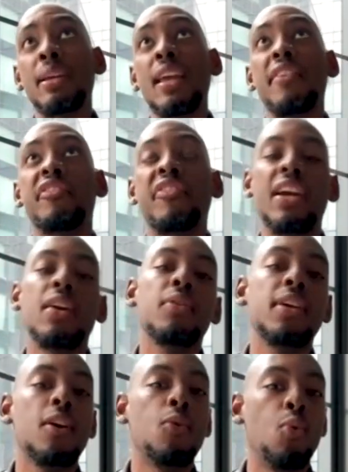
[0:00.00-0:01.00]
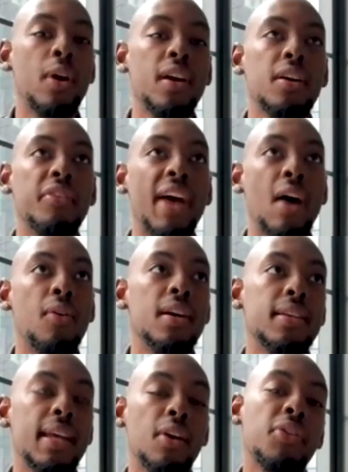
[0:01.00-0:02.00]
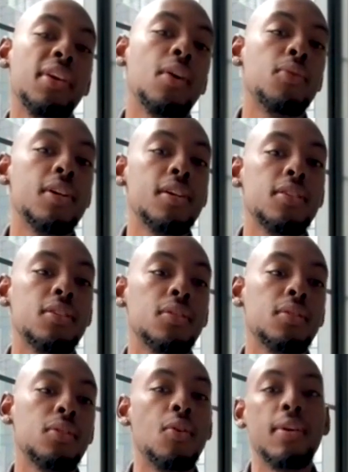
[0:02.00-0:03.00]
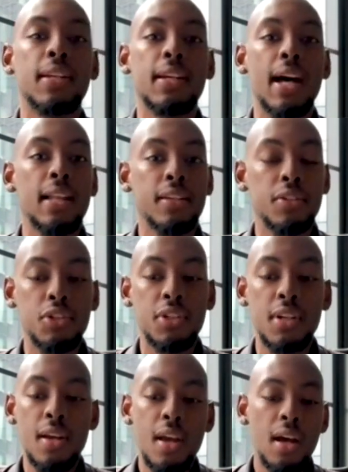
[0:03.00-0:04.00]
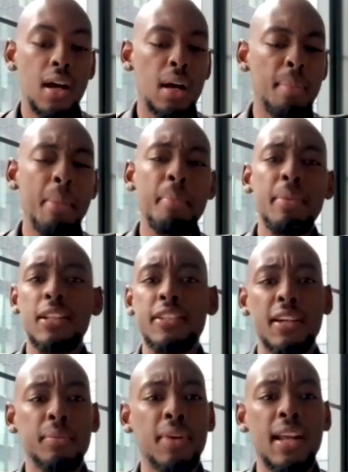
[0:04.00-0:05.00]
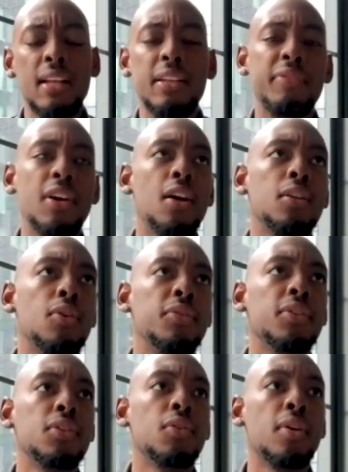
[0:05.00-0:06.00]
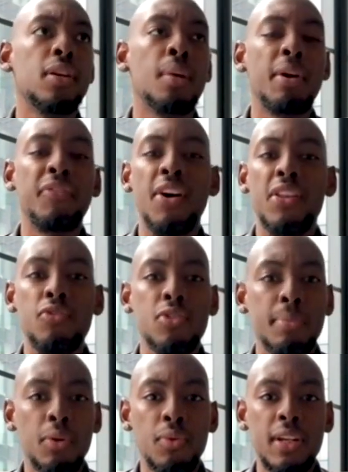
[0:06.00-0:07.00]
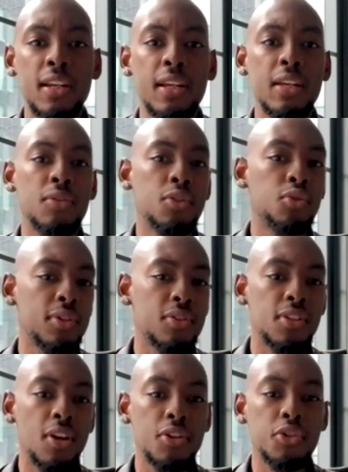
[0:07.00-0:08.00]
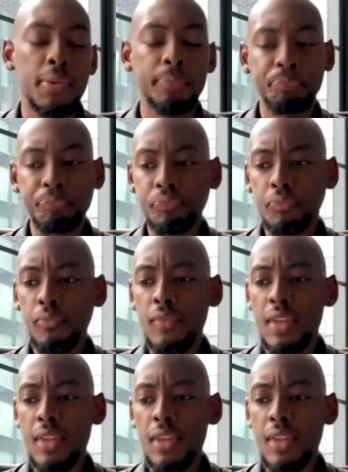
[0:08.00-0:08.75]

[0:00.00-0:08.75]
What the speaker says: And I became very aware of how unhealthy I was going to college. I'm a military brat. I lived all over growing up. My father was a Marine. He was a drill sergeant.